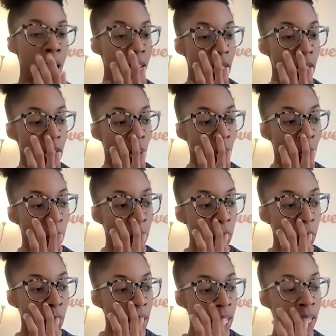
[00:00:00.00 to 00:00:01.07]
And so
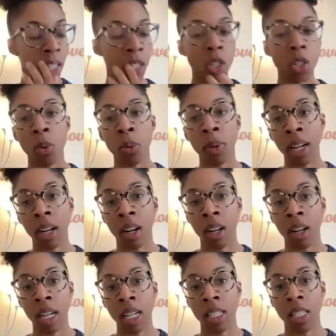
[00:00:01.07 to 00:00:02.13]
in doing
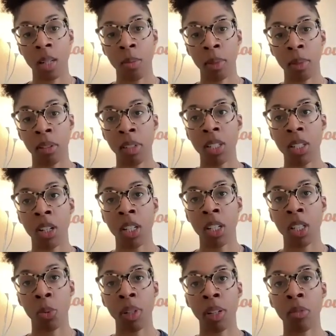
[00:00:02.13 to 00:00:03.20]
our customer
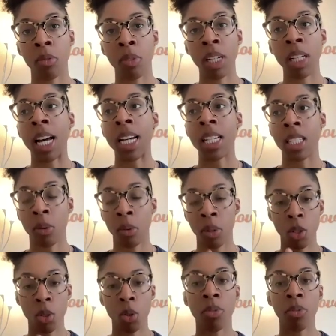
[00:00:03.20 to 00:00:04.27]
research, we realized there
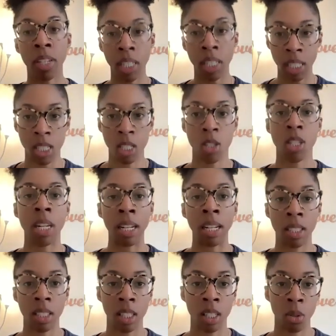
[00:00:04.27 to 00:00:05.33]
were two very
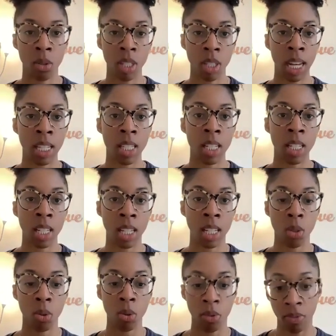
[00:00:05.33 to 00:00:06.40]
distinct use cases
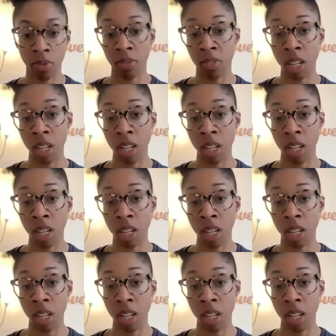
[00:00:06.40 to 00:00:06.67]
and two